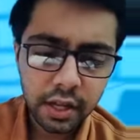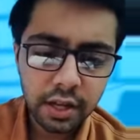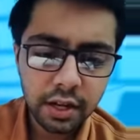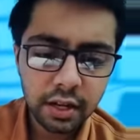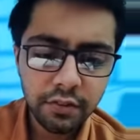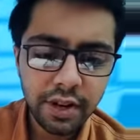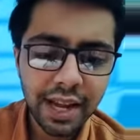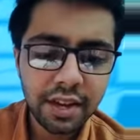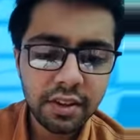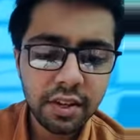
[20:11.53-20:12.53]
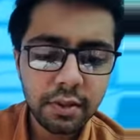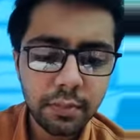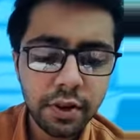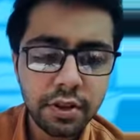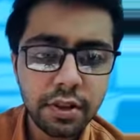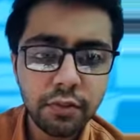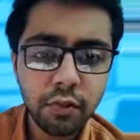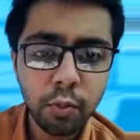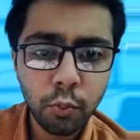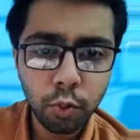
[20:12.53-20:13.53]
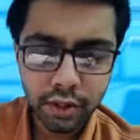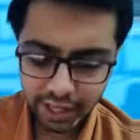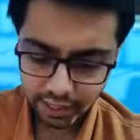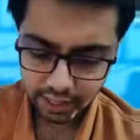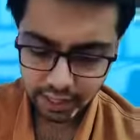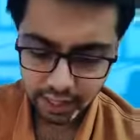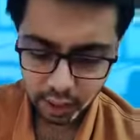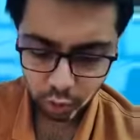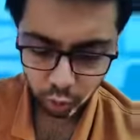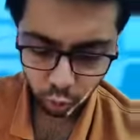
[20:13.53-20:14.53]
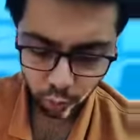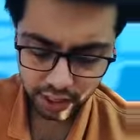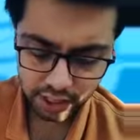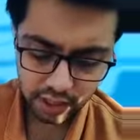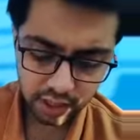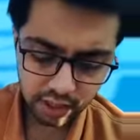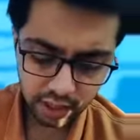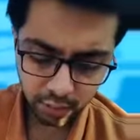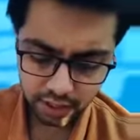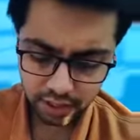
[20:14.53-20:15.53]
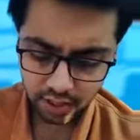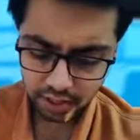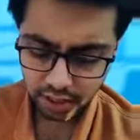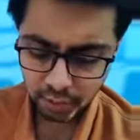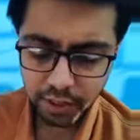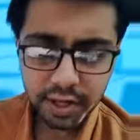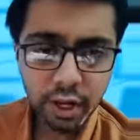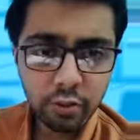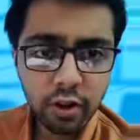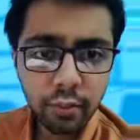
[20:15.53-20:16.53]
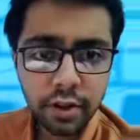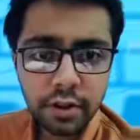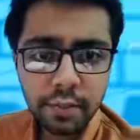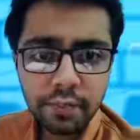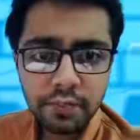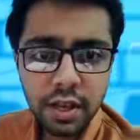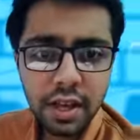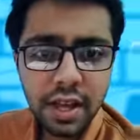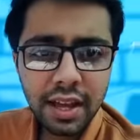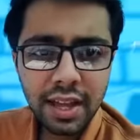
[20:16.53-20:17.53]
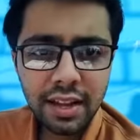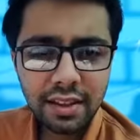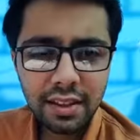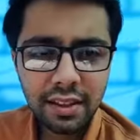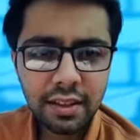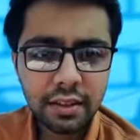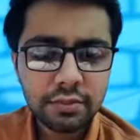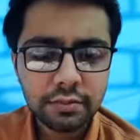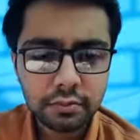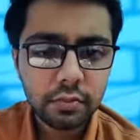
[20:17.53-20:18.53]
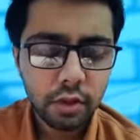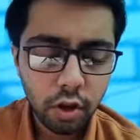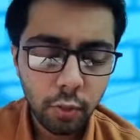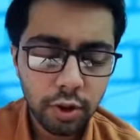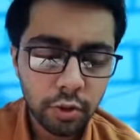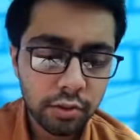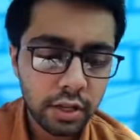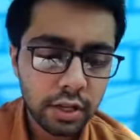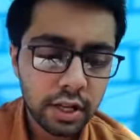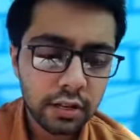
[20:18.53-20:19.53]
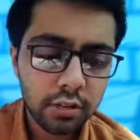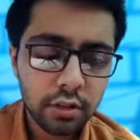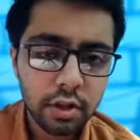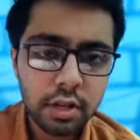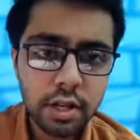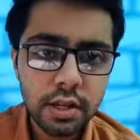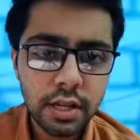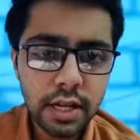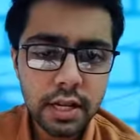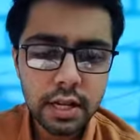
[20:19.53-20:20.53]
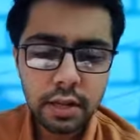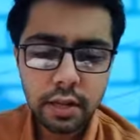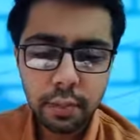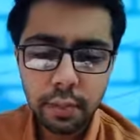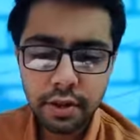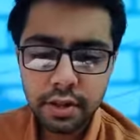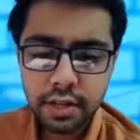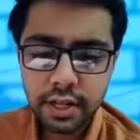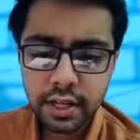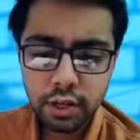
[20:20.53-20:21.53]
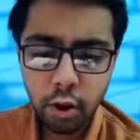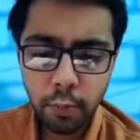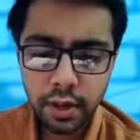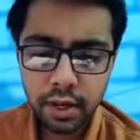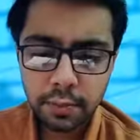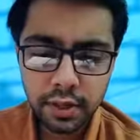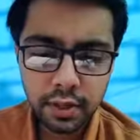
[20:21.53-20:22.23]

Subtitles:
the grief reaction persists for more than 2 months, 3 months, 6 months and 12 months. It's a normal question. Yeah, if you can just tell, it's a persistent complex